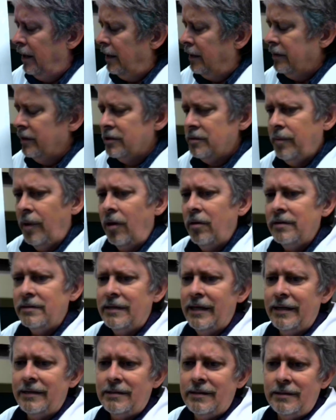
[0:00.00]
The small
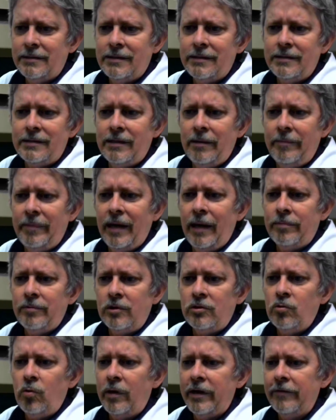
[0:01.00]
intestines can be up
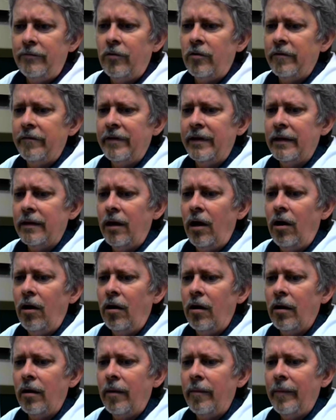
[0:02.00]
to 24 feet long,
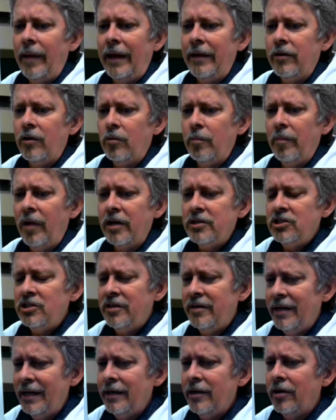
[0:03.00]
and they're much
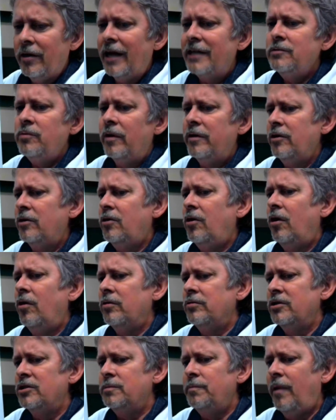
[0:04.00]
thinner. That's why they're called
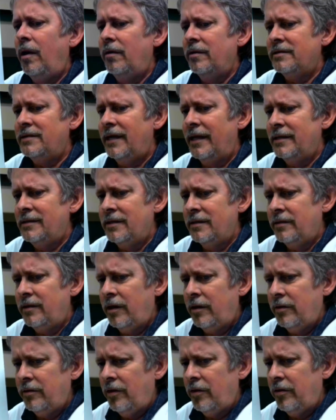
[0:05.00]
the small intestine.
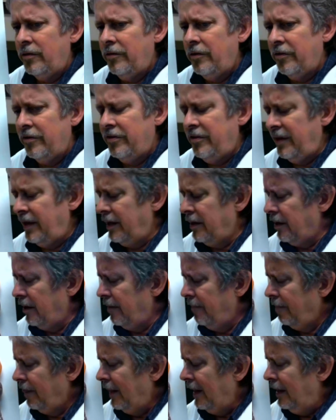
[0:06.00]
They're thinner.
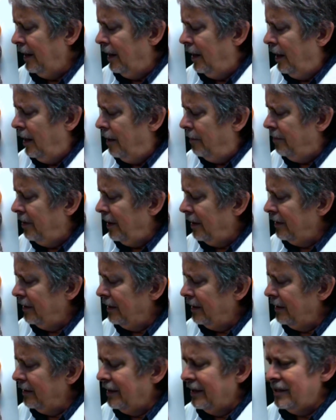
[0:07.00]
But
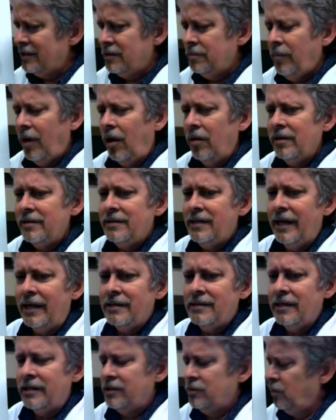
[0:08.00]
this small
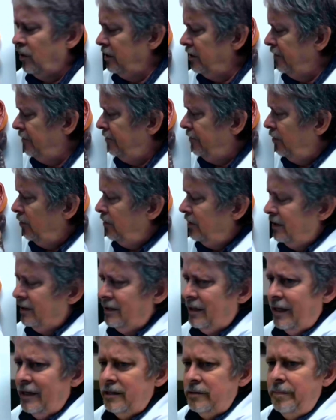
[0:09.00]
intestine is where the food
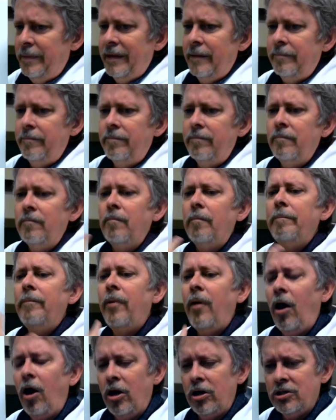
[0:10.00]
that is being
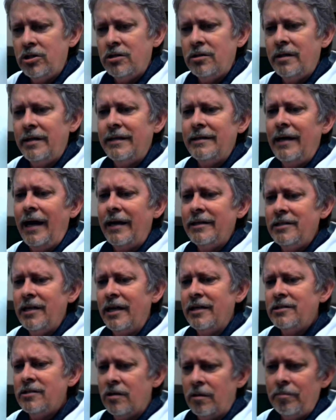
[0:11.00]
partially
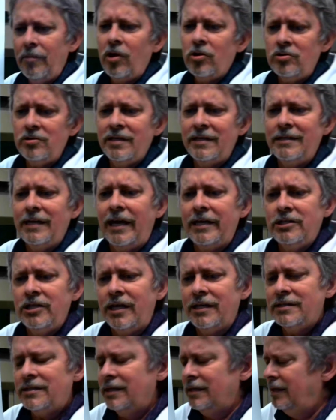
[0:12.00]
digested or mostly
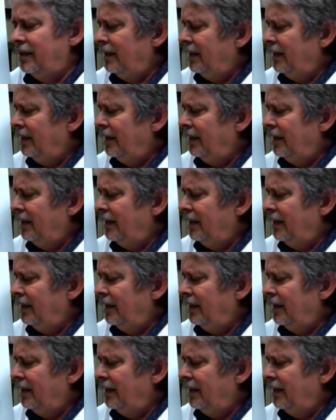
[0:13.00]
digested